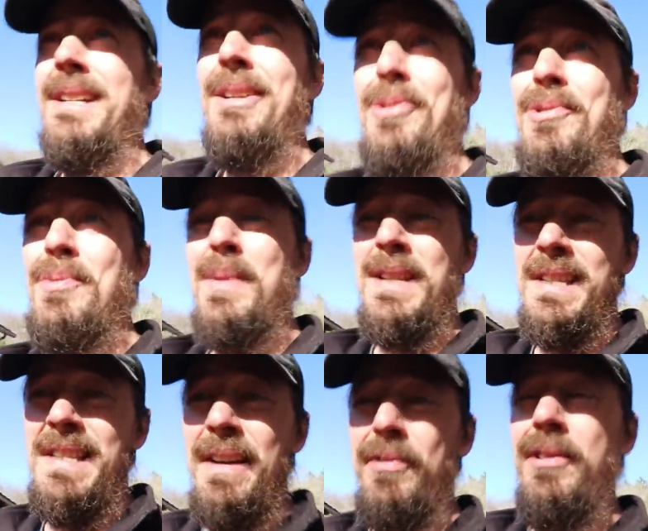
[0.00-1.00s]
I know there's been
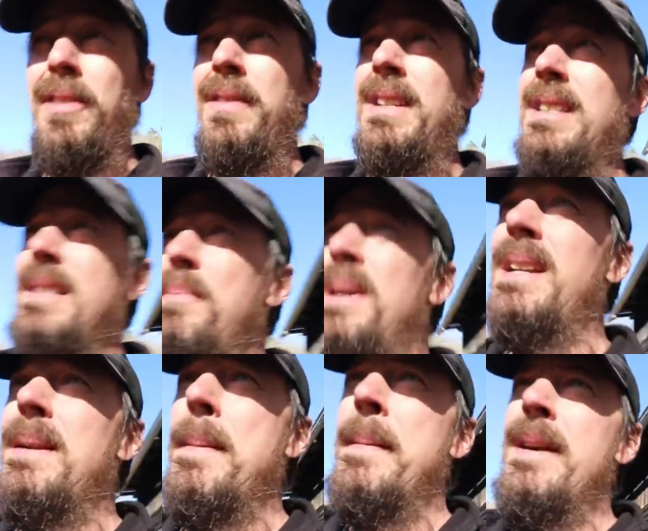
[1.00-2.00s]
several of these, but
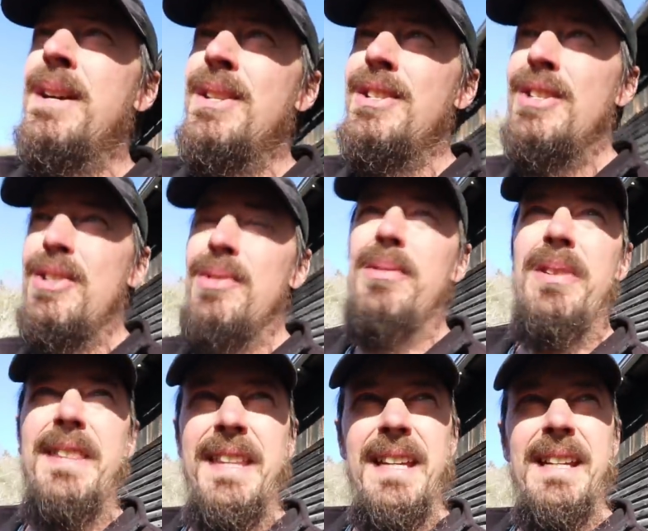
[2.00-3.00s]
do you
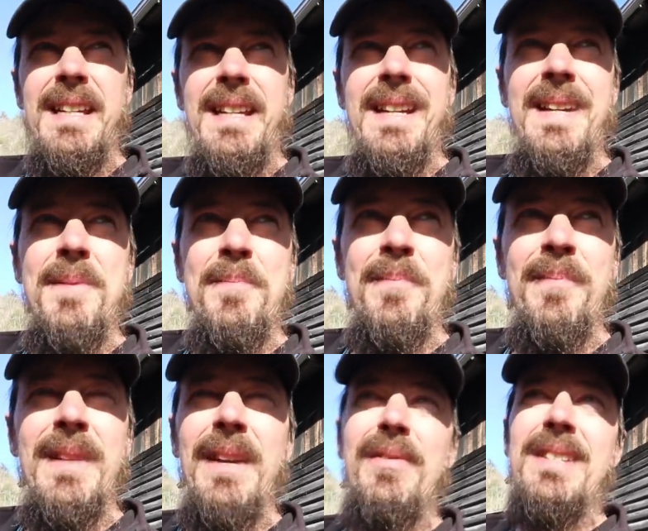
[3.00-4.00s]
think
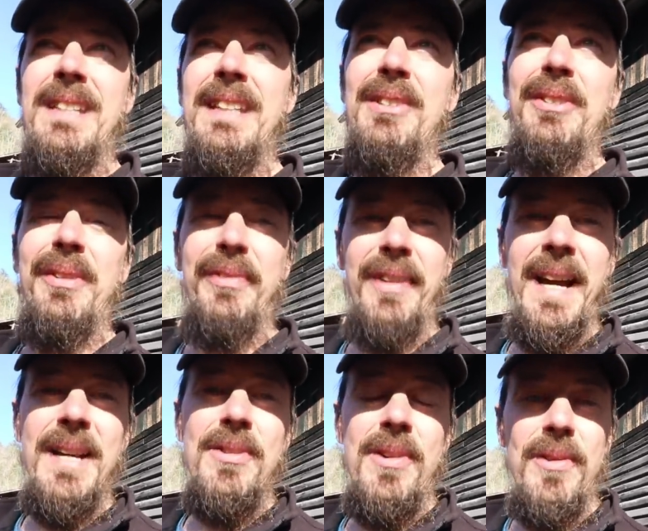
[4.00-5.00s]
that if it's legal to
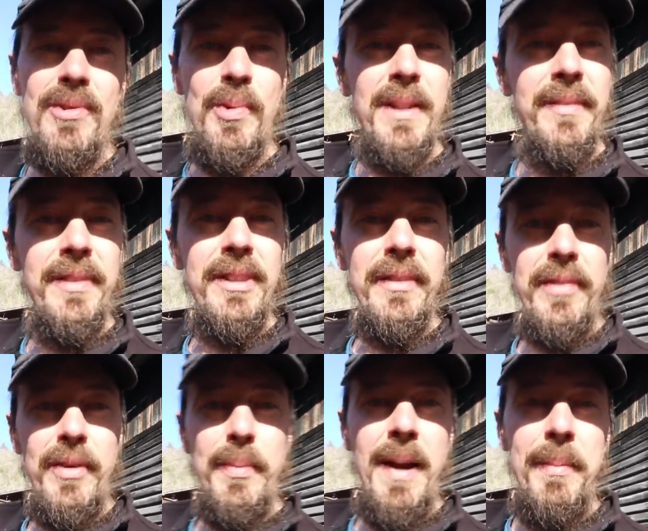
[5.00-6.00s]
fly a drone 20 feet over
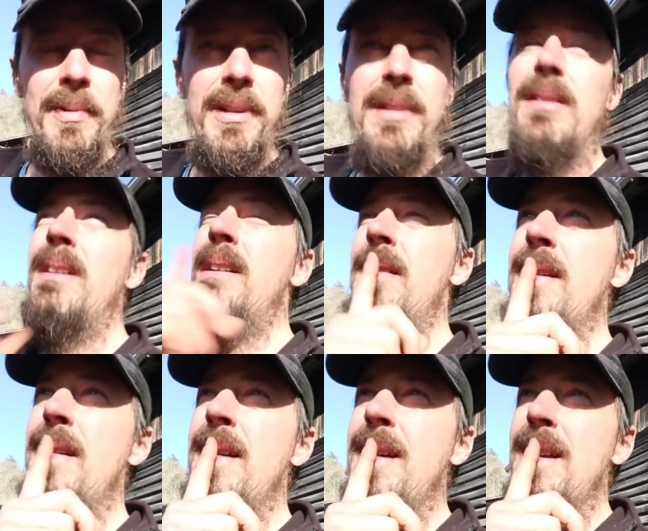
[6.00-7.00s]
your property,
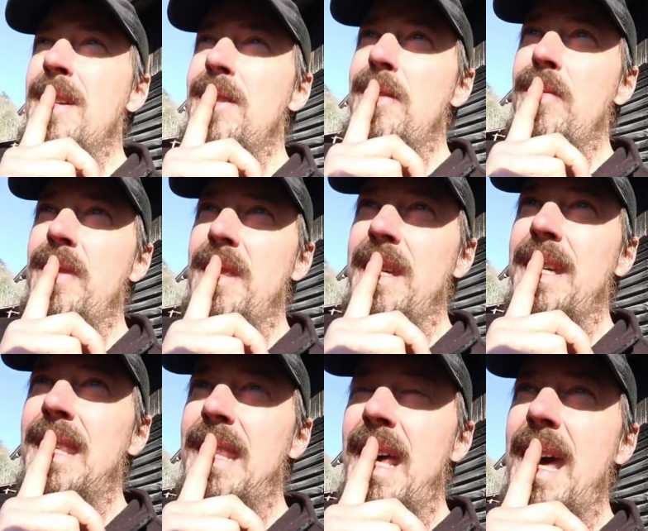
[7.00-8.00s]
do you
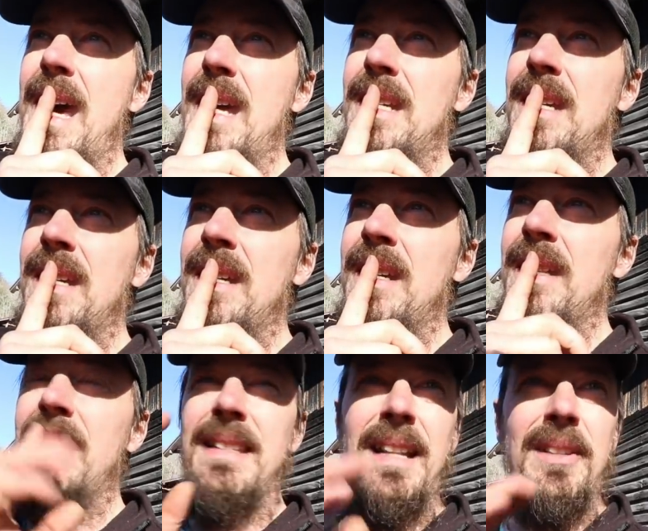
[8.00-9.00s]
think that
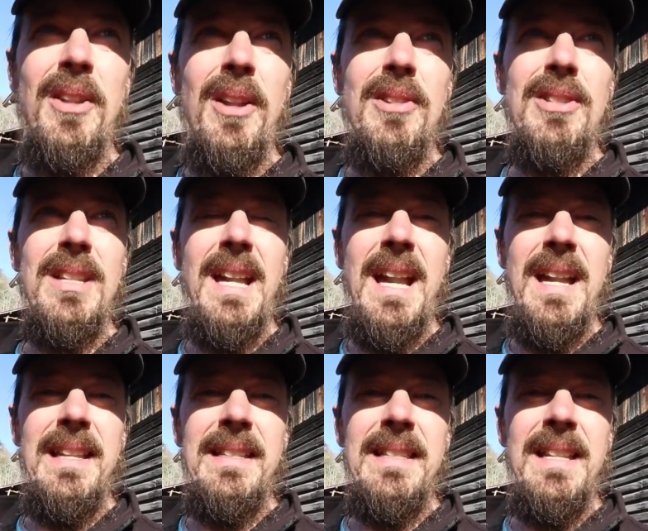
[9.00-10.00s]
that technology
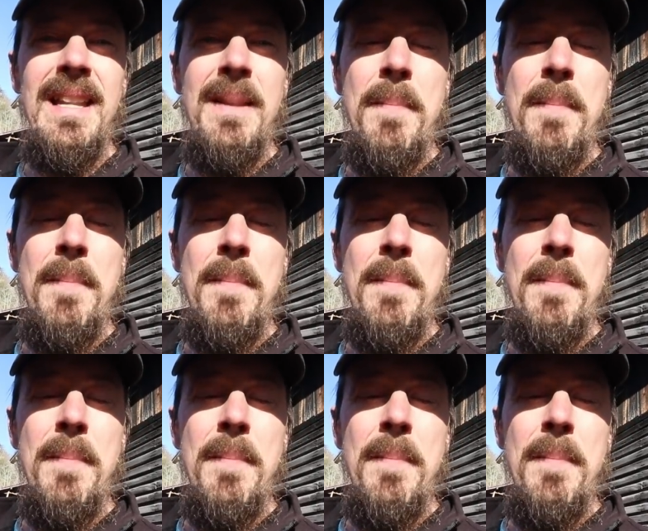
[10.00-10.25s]
has